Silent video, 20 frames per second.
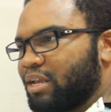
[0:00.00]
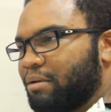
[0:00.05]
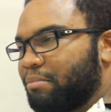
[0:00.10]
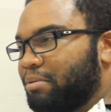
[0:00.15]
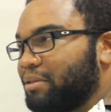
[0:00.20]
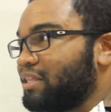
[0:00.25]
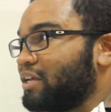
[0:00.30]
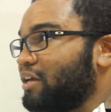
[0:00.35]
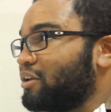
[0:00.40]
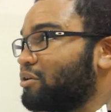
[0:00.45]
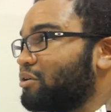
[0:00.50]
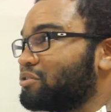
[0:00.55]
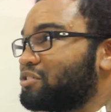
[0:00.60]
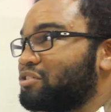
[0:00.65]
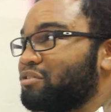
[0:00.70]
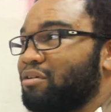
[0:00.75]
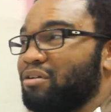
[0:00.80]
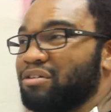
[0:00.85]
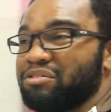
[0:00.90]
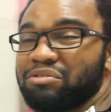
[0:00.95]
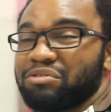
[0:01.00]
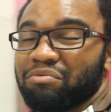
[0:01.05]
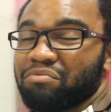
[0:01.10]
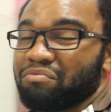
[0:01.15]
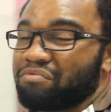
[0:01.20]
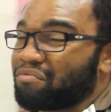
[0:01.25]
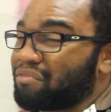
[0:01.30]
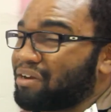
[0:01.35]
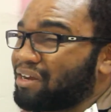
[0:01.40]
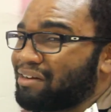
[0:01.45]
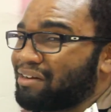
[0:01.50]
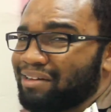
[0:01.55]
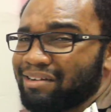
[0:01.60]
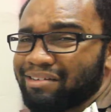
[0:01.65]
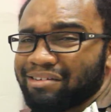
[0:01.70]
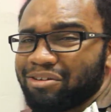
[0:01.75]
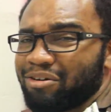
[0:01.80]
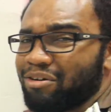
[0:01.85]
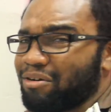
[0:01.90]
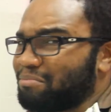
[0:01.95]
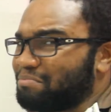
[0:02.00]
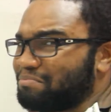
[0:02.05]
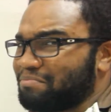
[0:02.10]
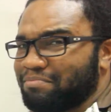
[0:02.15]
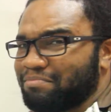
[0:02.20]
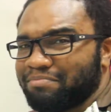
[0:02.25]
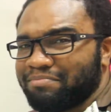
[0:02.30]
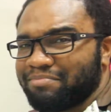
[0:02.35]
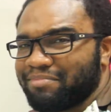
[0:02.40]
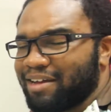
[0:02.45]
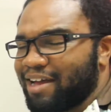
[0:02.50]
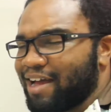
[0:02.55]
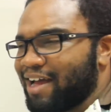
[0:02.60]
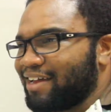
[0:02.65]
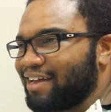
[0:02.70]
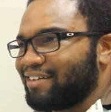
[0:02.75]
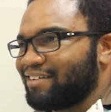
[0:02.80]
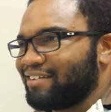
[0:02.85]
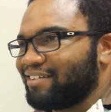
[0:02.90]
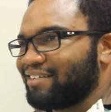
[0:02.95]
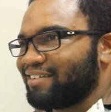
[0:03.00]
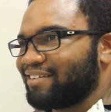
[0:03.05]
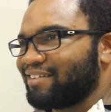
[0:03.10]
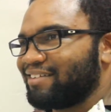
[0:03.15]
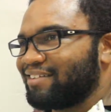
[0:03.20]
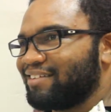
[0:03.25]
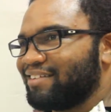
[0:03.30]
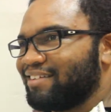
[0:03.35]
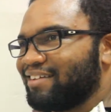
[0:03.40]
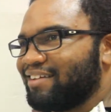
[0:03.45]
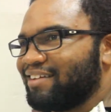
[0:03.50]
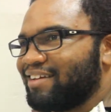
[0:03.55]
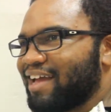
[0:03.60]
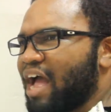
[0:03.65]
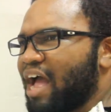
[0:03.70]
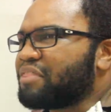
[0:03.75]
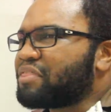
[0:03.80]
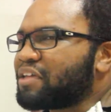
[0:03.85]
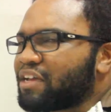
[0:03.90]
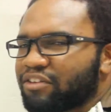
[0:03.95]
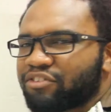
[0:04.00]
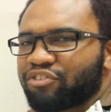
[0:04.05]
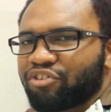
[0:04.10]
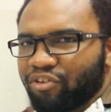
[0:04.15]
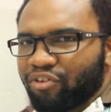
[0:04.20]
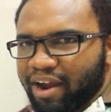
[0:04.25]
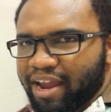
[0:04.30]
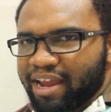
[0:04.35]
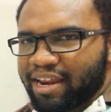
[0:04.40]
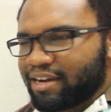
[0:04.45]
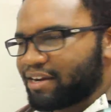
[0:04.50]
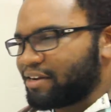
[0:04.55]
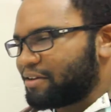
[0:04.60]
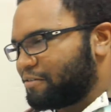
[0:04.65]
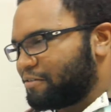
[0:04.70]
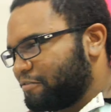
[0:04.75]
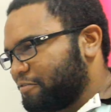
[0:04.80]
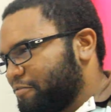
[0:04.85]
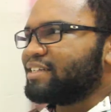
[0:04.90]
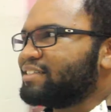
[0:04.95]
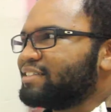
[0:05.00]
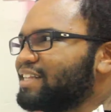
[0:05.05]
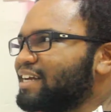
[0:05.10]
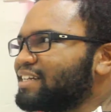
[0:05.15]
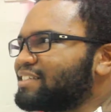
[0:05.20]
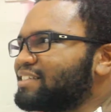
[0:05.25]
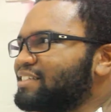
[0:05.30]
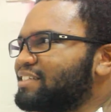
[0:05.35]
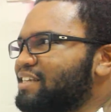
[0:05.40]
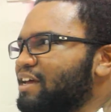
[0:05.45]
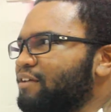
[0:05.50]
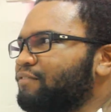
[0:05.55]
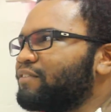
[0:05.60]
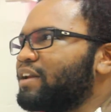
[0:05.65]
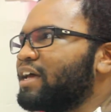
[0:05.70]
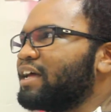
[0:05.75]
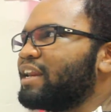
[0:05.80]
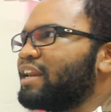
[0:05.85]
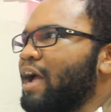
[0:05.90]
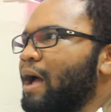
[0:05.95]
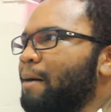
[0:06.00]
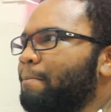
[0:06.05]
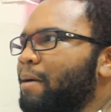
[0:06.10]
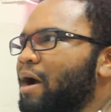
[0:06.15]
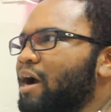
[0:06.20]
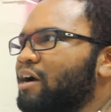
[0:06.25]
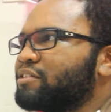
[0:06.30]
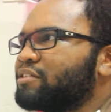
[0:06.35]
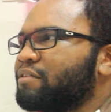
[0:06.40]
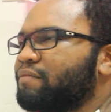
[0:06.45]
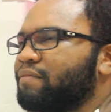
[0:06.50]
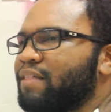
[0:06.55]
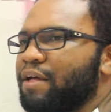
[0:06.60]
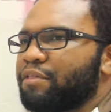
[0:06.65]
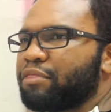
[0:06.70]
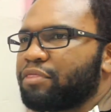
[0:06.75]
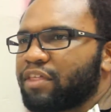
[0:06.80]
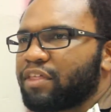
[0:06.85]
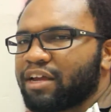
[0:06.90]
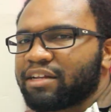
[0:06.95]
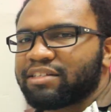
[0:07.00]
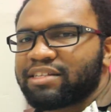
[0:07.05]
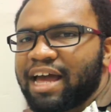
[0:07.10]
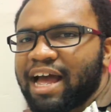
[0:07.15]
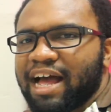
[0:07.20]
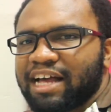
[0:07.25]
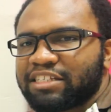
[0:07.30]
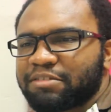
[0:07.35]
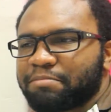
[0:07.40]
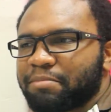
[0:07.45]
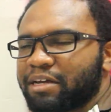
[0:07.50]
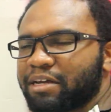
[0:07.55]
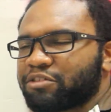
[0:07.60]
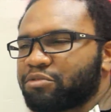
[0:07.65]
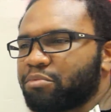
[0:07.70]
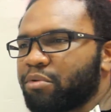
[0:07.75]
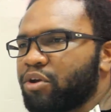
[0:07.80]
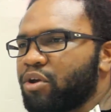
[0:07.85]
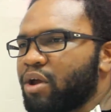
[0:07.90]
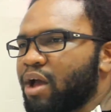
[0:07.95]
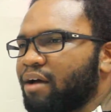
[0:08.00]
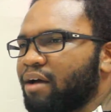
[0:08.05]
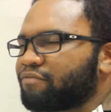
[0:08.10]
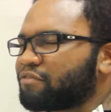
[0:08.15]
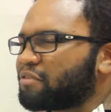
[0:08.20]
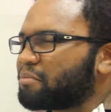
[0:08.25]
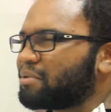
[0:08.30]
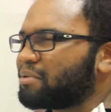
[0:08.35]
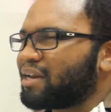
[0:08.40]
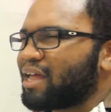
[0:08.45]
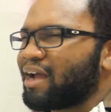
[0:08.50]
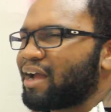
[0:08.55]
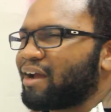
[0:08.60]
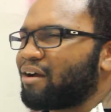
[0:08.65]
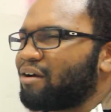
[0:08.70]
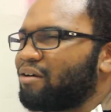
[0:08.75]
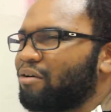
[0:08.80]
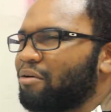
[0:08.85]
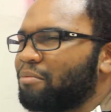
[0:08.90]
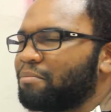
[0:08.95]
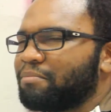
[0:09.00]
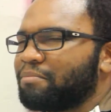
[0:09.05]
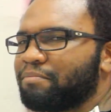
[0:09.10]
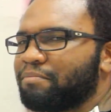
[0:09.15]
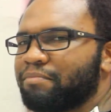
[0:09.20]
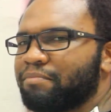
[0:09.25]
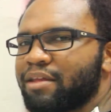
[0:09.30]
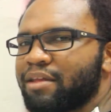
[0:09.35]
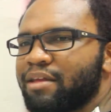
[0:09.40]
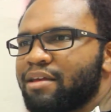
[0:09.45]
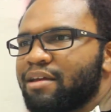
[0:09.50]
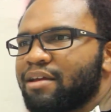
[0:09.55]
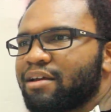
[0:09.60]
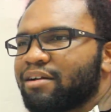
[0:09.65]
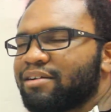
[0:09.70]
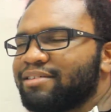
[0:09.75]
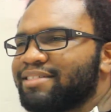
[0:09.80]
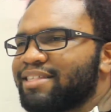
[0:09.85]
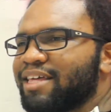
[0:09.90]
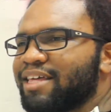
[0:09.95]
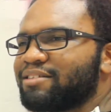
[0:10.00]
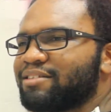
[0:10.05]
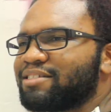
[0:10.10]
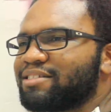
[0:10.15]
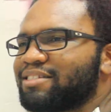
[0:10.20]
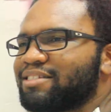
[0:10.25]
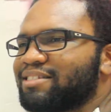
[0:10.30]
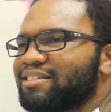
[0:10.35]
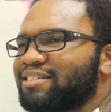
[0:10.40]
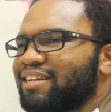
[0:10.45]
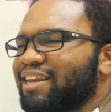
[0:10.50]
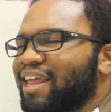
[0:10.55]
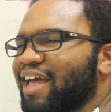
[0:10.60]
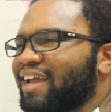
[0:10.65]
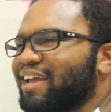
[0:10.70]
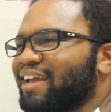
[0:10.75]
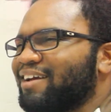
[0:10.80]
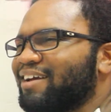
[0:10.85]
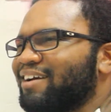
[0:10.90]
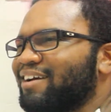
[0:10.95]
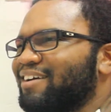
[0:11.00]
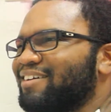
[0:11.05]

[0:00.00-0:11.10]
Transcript: But the adults are also really dumb, and I think it's great. That's definitely a part of that theater aspect where you have to be like, because they'll, like,